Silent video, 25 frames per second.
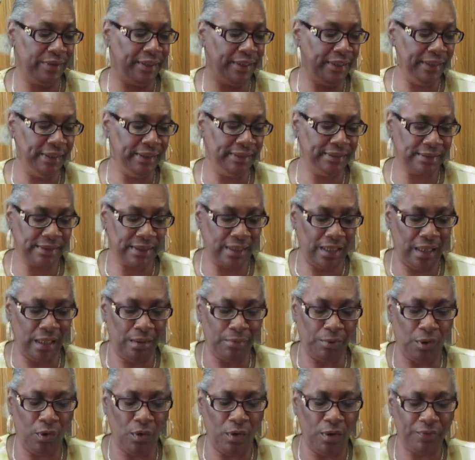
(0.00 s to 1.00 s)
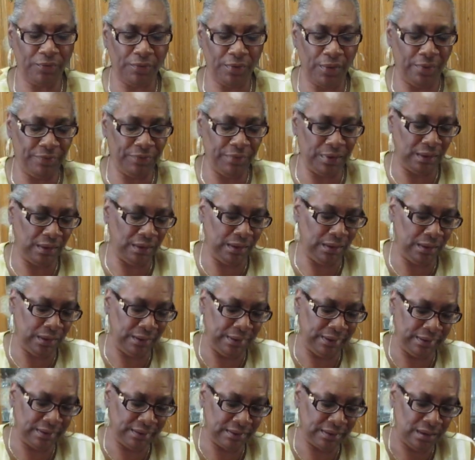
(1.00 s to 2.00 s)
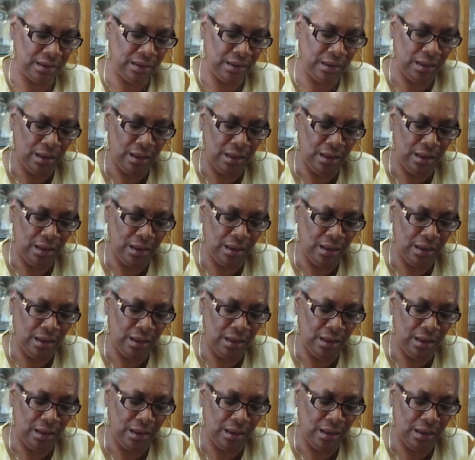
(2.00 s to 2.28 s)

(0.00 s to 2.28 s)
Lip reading: These came off of the lilies,